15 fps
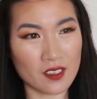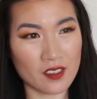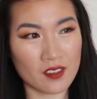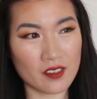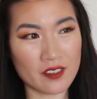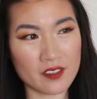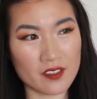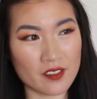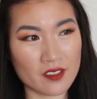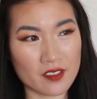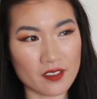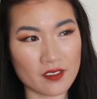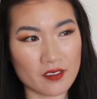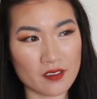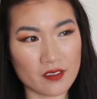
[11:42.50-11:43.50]
Let's
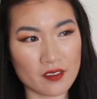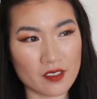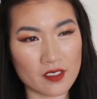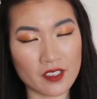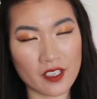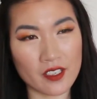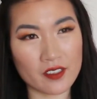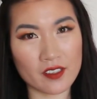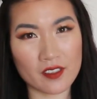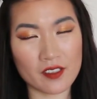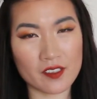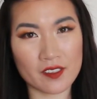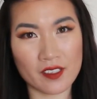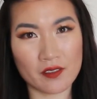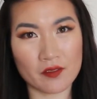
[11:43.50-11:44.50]
just stay under the
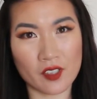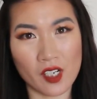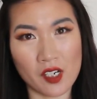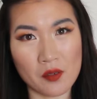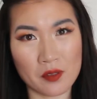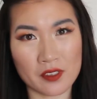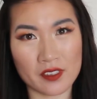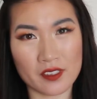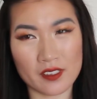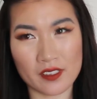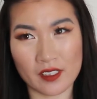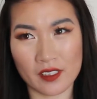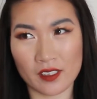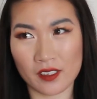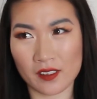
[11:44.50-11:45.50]
sun for hours.
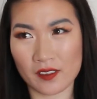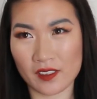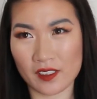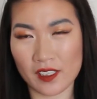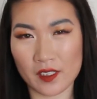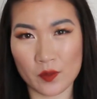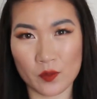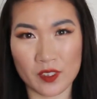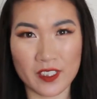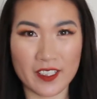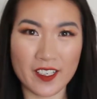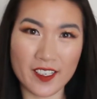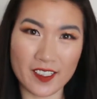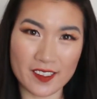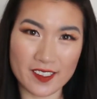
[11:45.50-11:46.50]
And guess what I
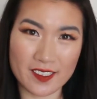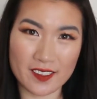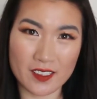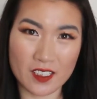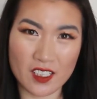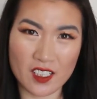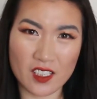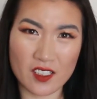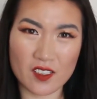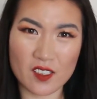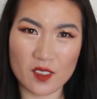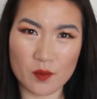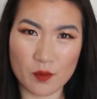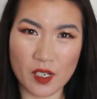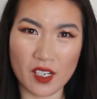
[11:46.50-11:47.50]
got?
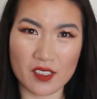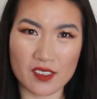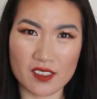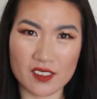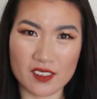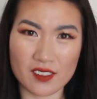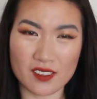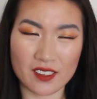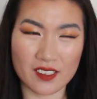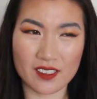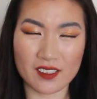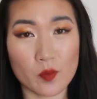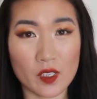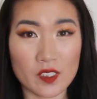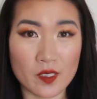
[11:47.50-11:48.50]
Spots. Like
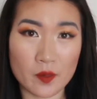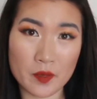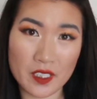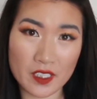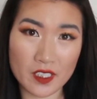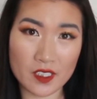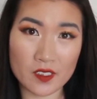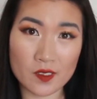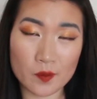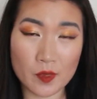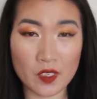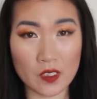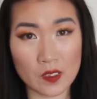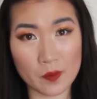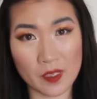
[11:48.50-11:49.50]
spots on my knees,
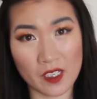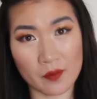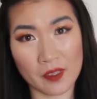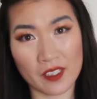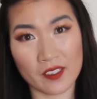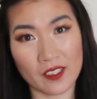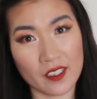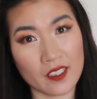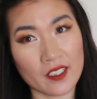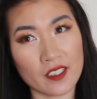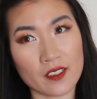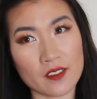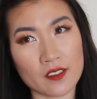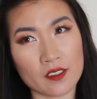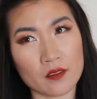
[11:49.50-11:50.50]
spots on my
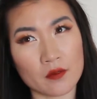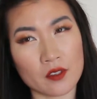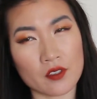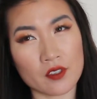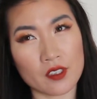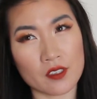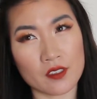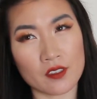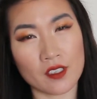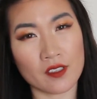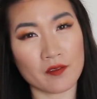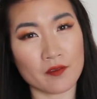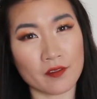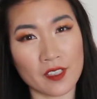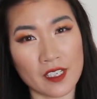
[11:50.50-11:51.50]
legs, which is
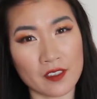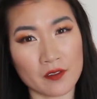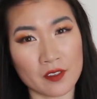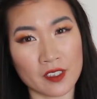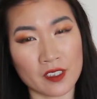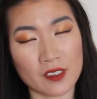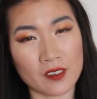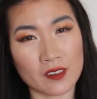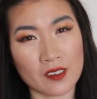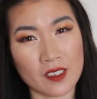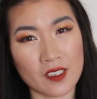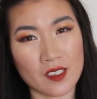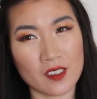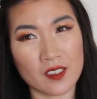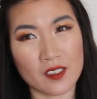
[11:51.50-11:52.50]
not flattering.
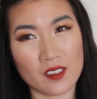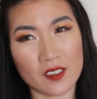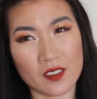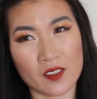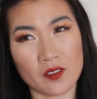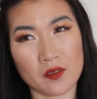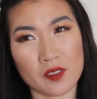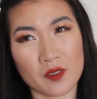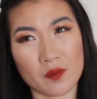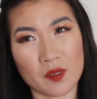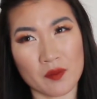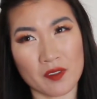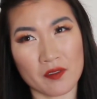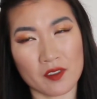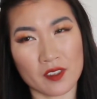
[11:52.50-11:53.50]
It always made
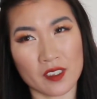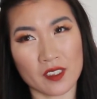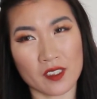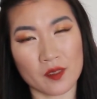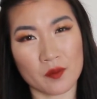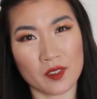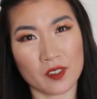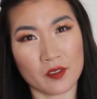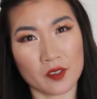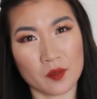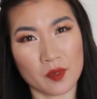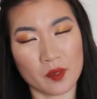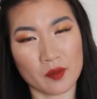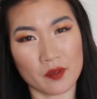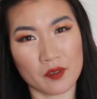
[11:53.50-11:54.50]
me feel like I'm older
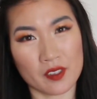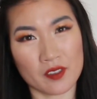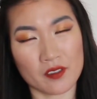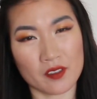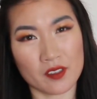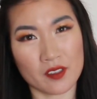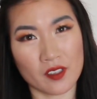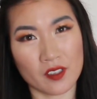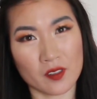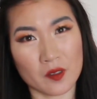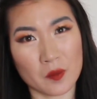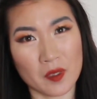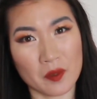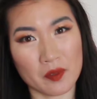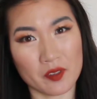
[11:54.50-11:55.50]
people with those older
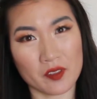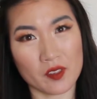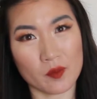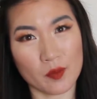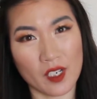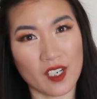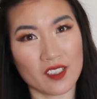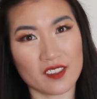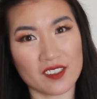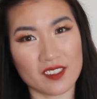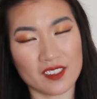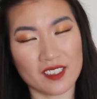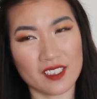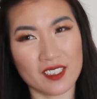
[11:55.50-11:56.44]
people spots.